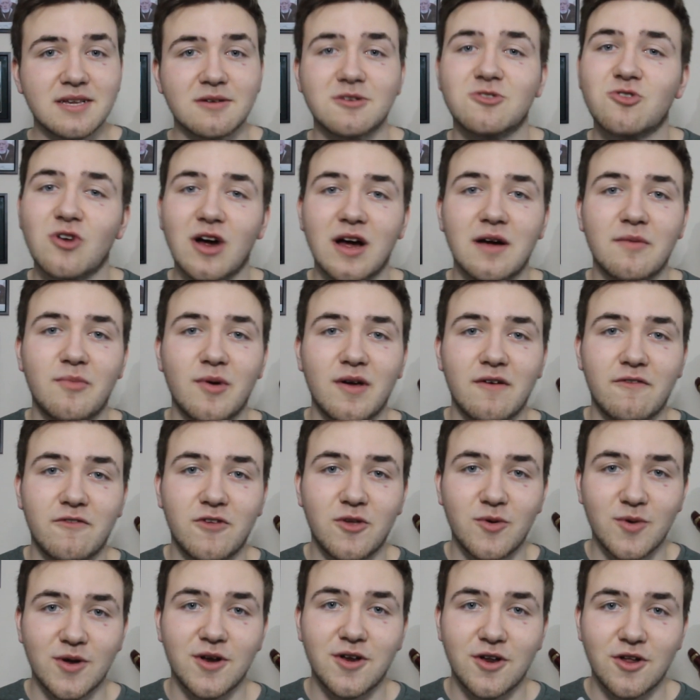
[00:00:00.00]
Subscribe
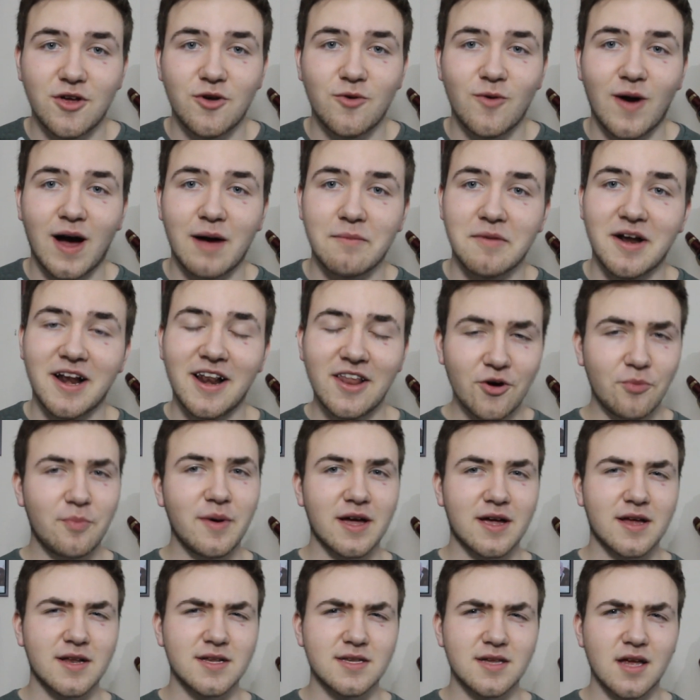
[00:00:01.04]
if you are new. I'm a little
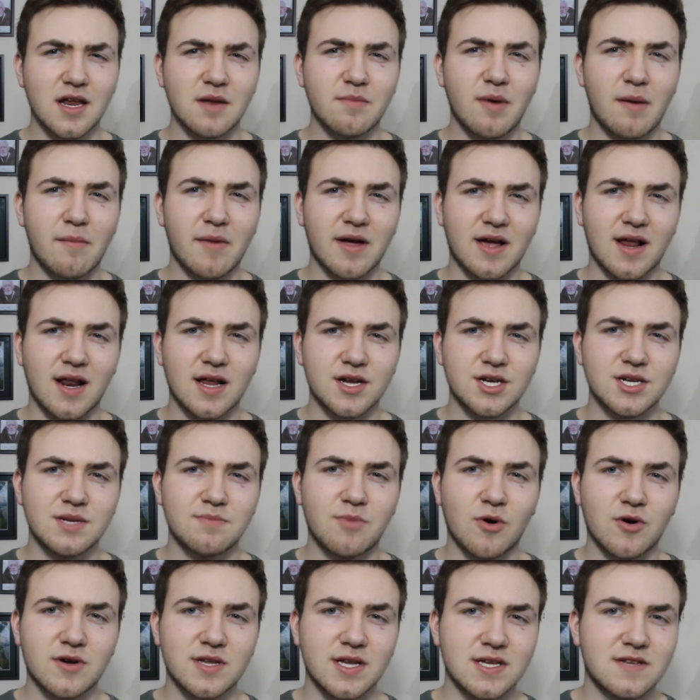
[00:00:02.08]
bit concerned about my
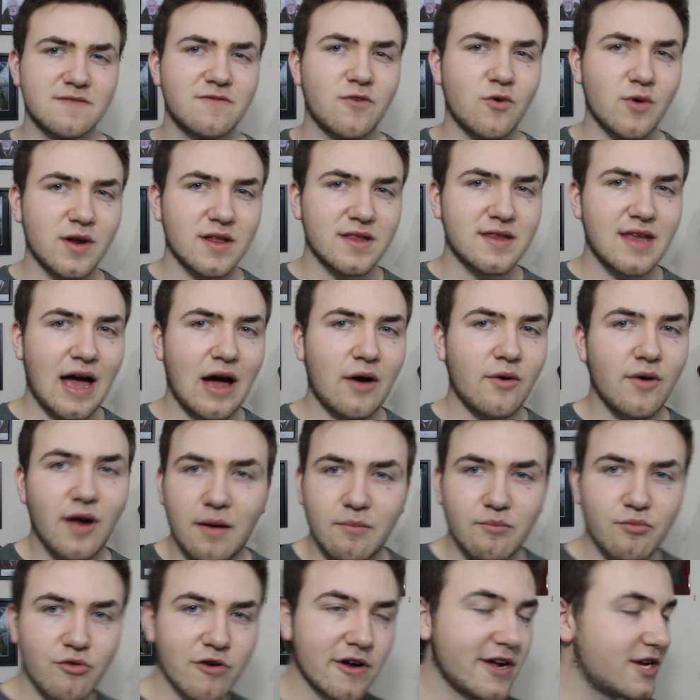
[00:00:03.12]
collections boxes falling
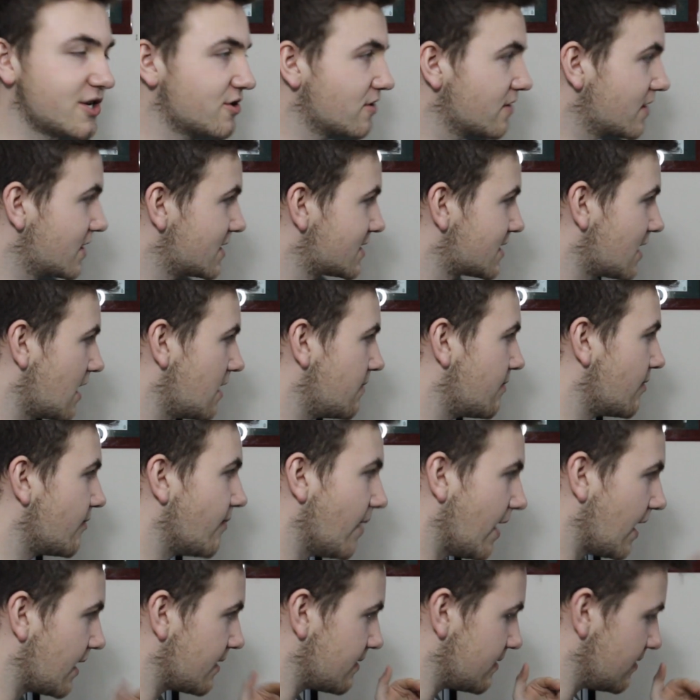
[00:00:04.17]
down. I'm pretty sure they're
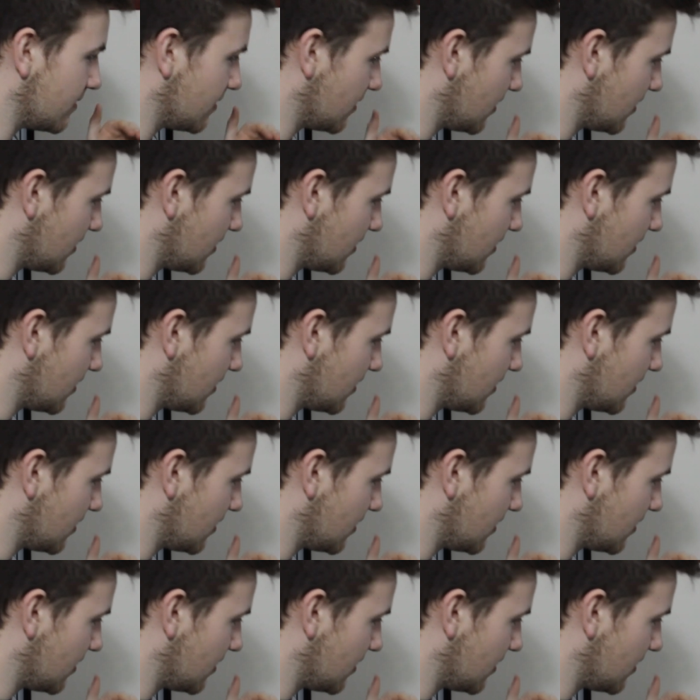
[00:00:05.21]
stable, but I